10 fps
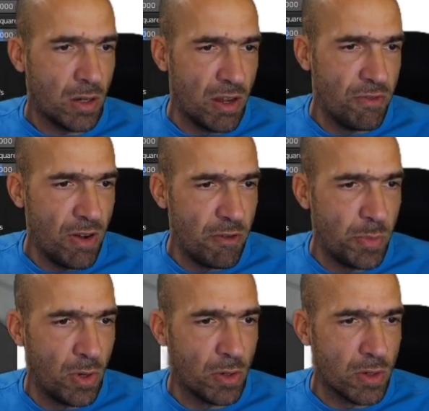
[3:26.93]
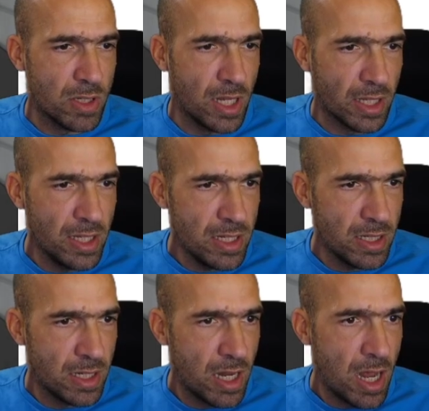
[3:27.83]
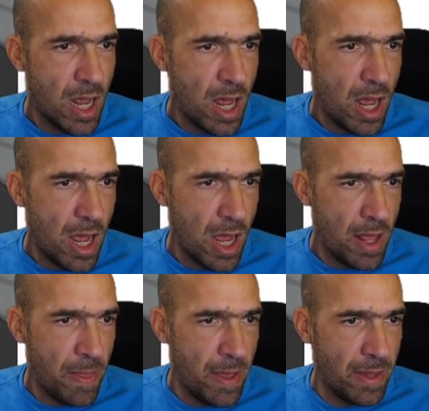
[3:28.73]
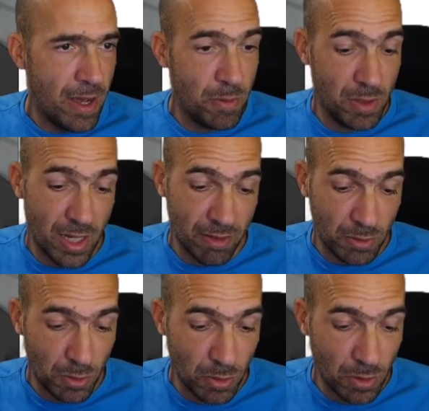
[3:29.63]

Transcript: Okay, 5 polygons like this. And then I will have